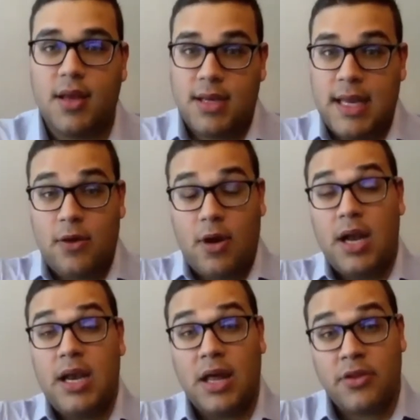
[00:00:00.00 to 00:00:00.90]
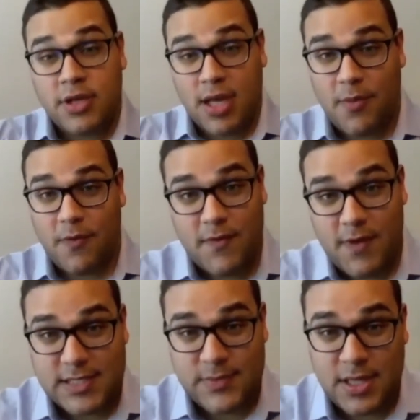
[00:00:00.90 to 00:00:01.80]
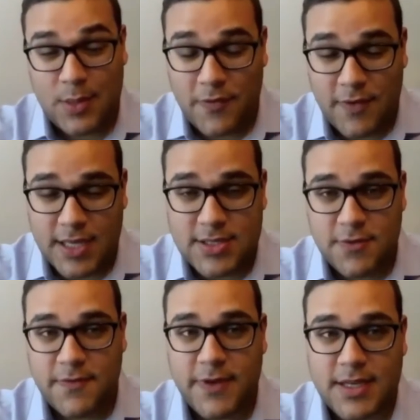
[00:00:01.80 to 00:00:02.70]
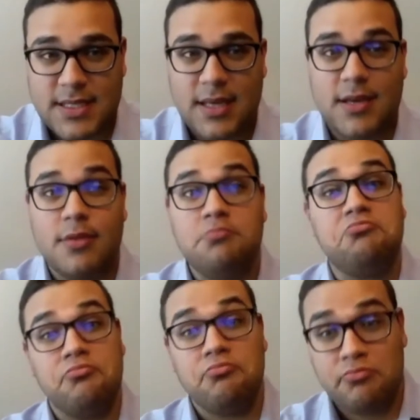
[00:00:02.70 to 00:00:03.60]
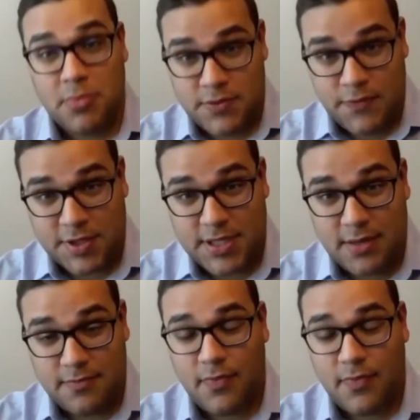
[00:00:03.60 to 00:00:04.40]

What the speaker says: Now, another type of investment that provides you fixed income is real estate.